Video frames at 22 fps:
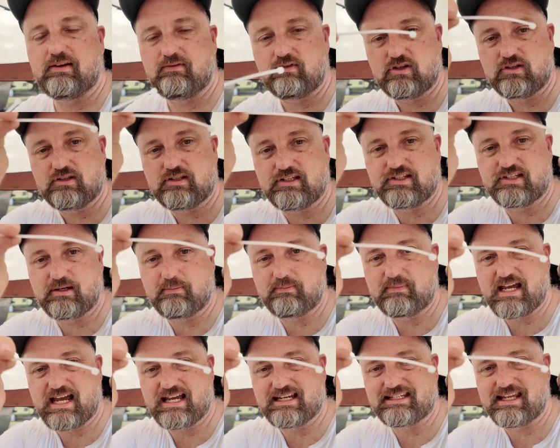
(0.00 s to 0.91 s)
give you these zip
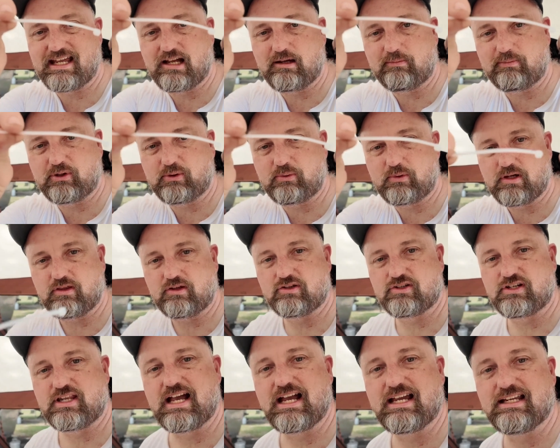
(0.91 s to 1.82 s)
ties to help you run
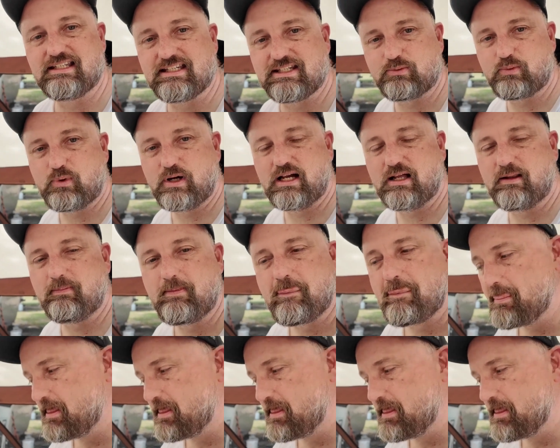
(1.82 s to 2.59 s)
those lines as well.